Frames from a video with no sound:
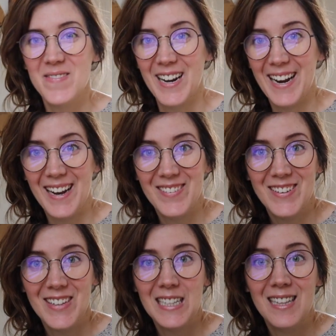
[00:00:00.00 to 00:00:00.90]
I
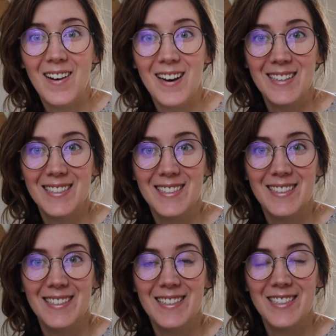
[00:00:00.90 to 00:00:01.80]
have a lot
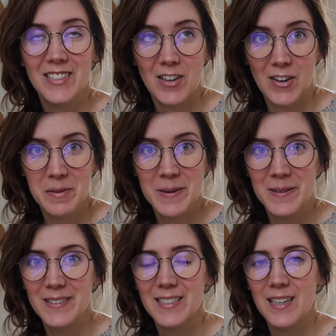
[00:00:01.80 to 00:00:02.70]
to talk
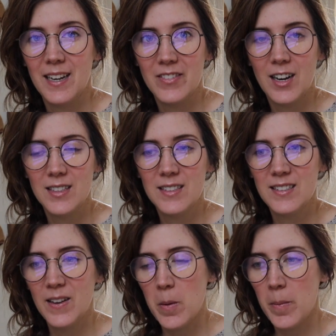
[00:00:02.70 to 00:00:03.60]
about. I've got
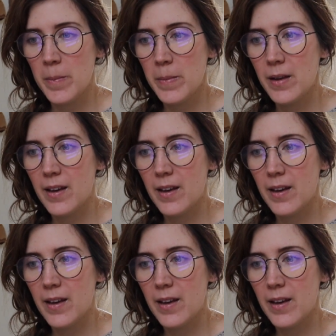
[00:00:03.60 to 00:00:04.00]
some